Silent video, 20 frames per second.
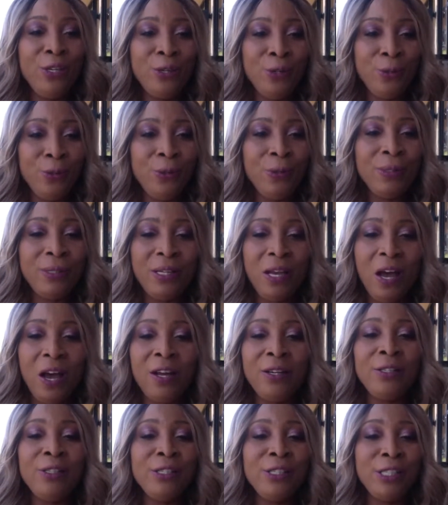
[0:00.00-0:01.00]
use
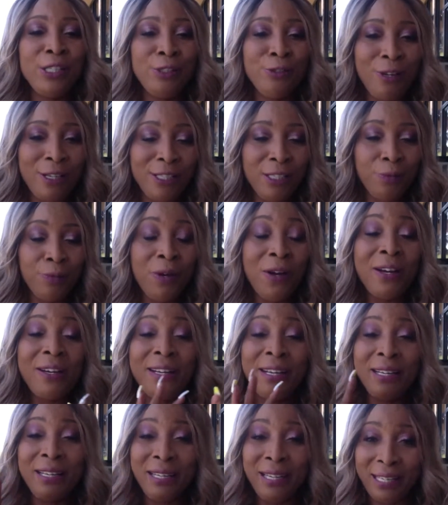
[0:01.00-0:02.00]
on your stretch mark
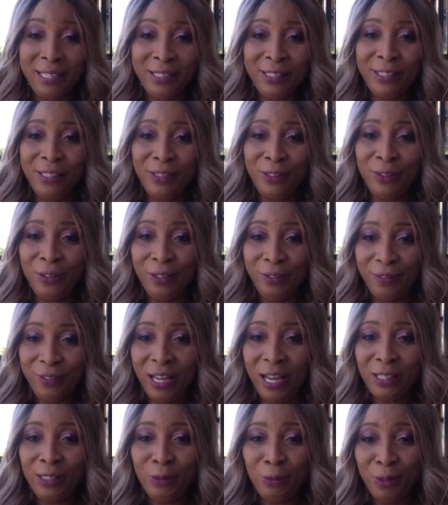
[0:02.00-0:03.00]
and let us know if
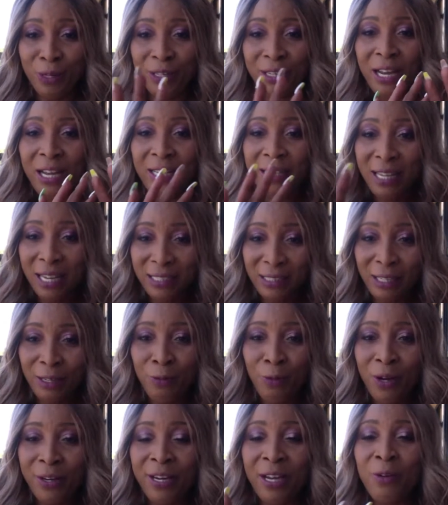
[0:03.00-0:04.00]
that's work that's
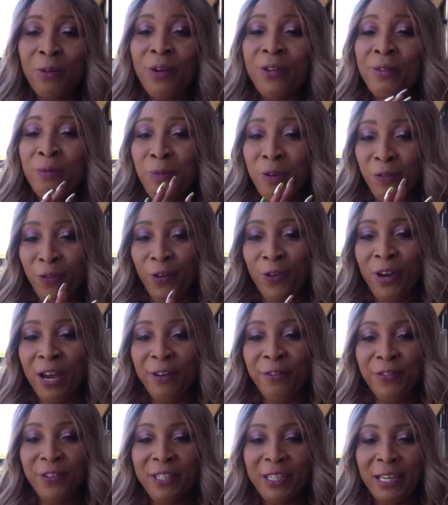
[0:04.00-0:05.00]
what i want before
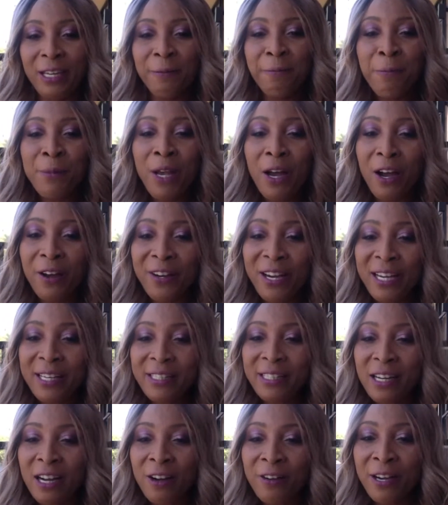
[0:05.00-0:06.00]
i forget all
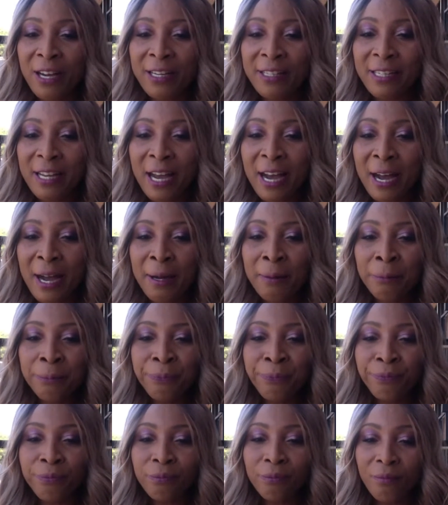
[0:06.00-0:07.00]
right all right
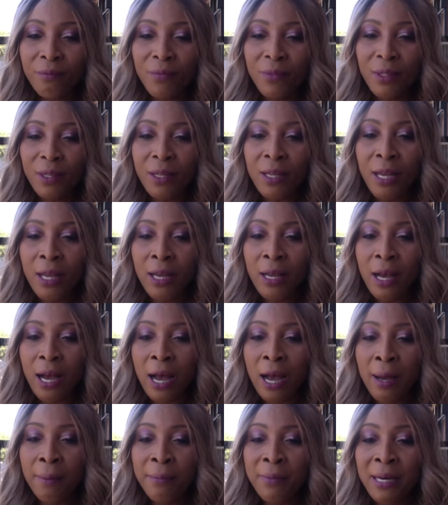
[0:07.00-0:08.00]
um
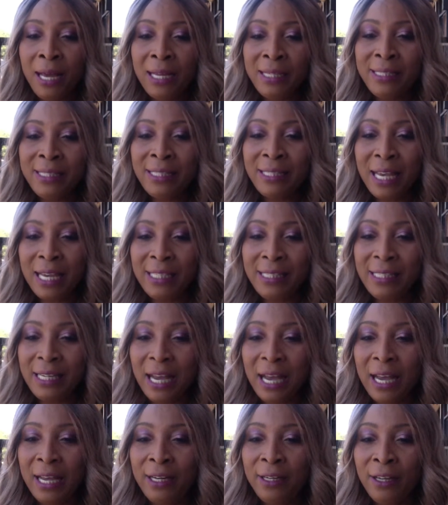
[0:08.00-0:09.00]
um,
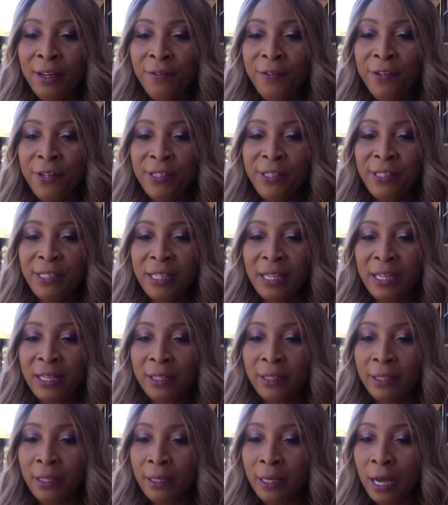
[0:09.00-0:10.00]
Lanzenta, I love your
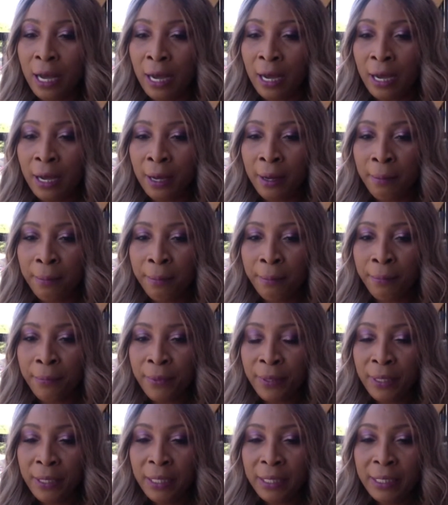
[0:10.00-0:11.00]
skin. Um,
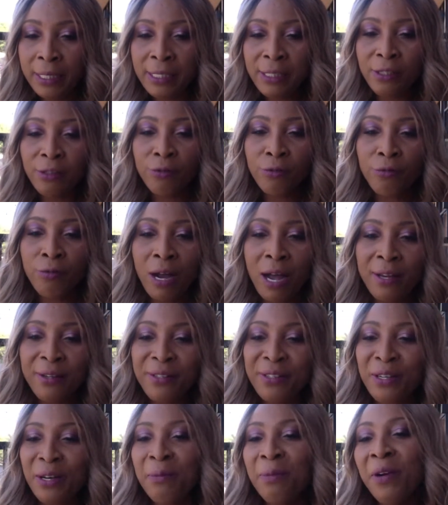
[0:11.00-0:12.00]
it is
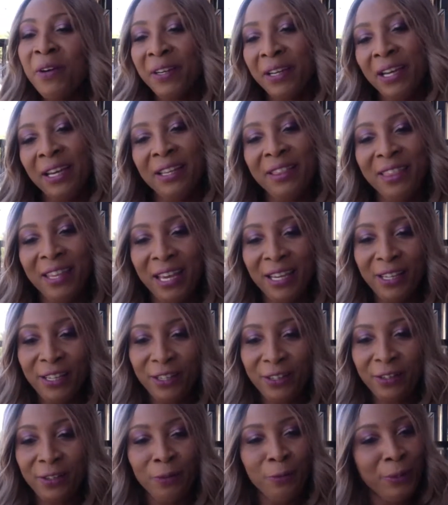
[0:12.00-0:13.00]
random. Okay, thank
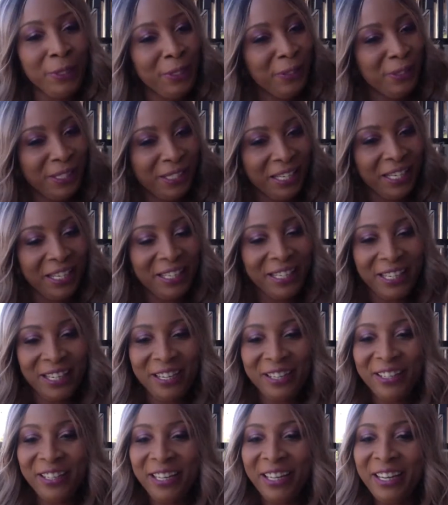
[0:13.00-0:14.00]
you. We do
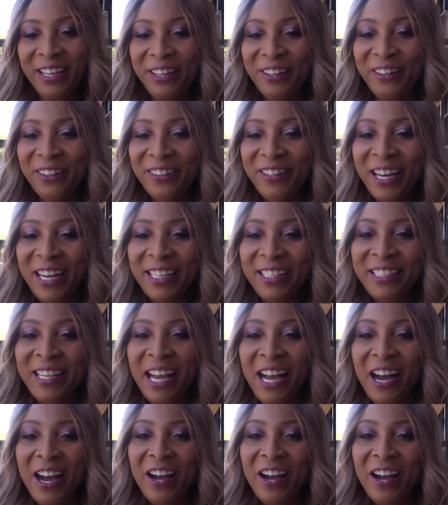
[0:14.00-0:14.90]
skincare here. All right.